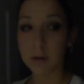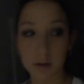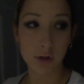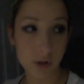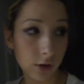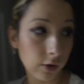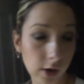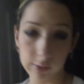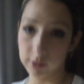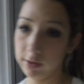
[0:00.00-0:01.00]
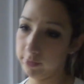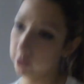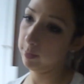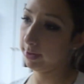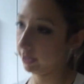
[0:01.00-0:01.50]
So I will never
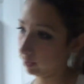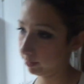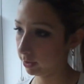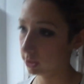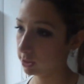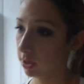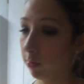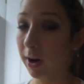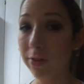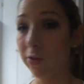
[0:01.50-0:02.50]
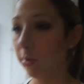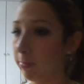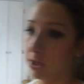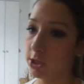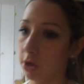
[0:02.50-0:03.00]
go back because I'd rather
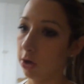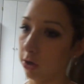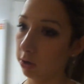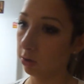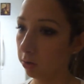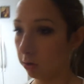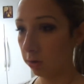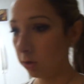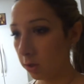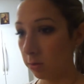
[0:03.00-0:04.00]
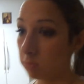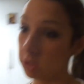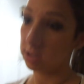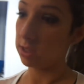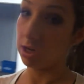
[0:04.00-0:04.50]
it be dark.
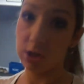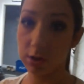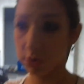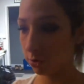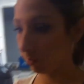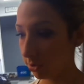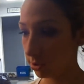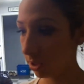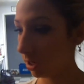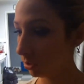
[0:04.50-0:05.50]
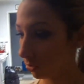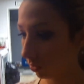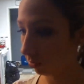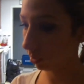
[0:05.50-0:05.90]
Because I super suck, so I'd